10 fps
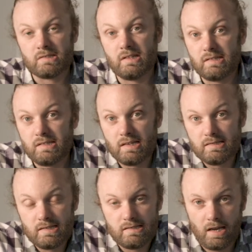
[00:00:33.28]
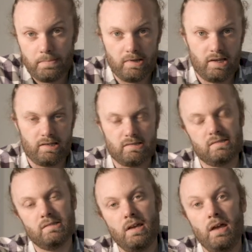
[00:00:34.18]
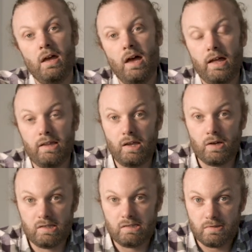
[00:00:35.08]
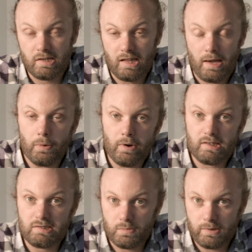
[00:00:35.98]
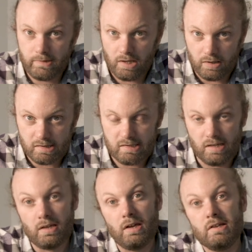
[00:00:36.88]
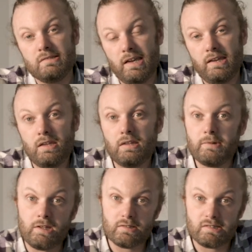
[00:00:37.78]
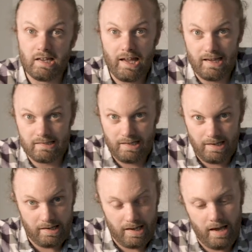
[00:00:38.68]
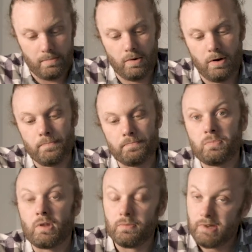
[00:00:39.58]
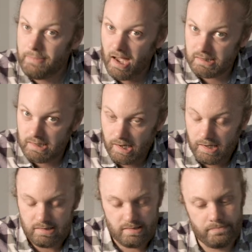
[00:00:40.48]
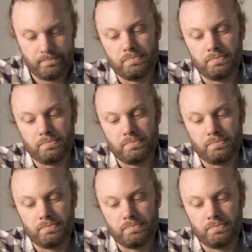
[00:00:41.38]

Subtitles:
So they turned to the Japanese, and they got into a collaboration with Minolta, taking the Minolta XE camera, rebadging it,